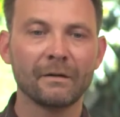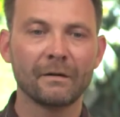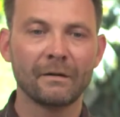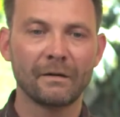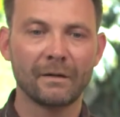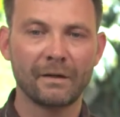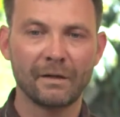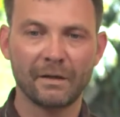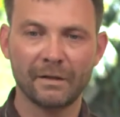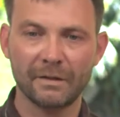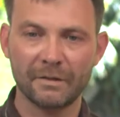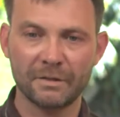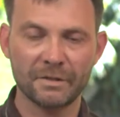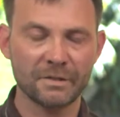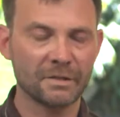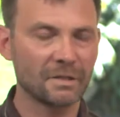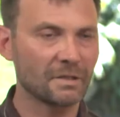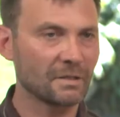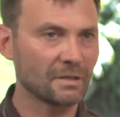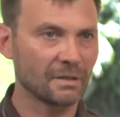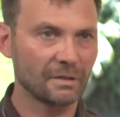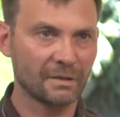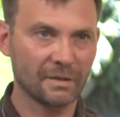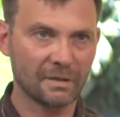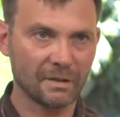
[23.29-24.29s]
I just
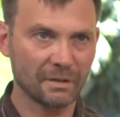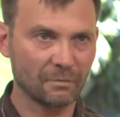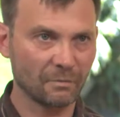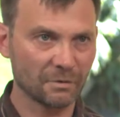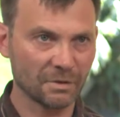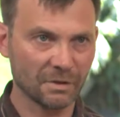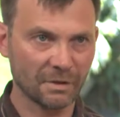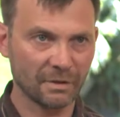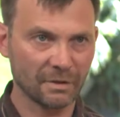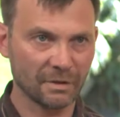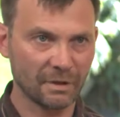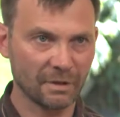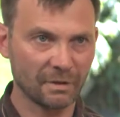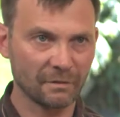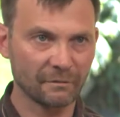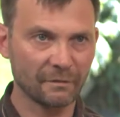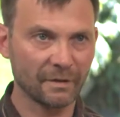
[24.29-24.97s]
decided that wasn't good enough.